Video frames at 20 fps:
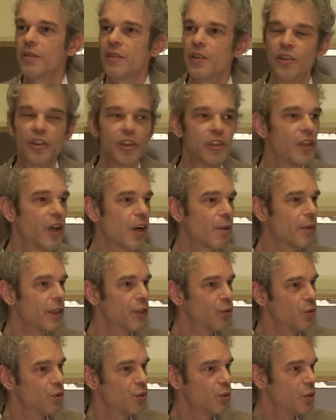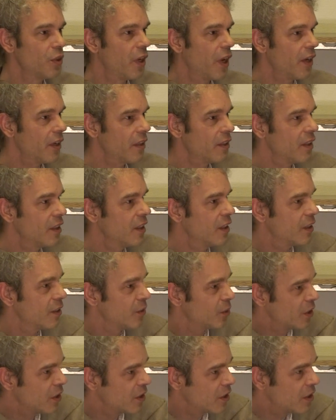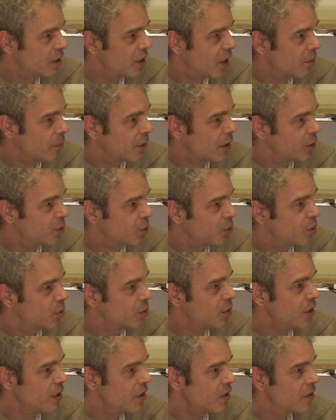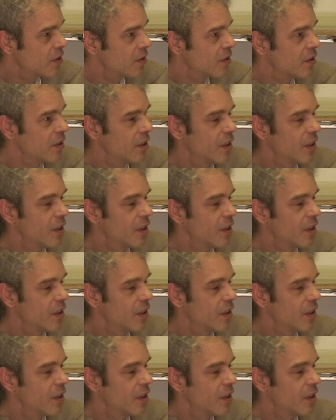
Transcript: is it Dharma to do that or is it Dharma to do this?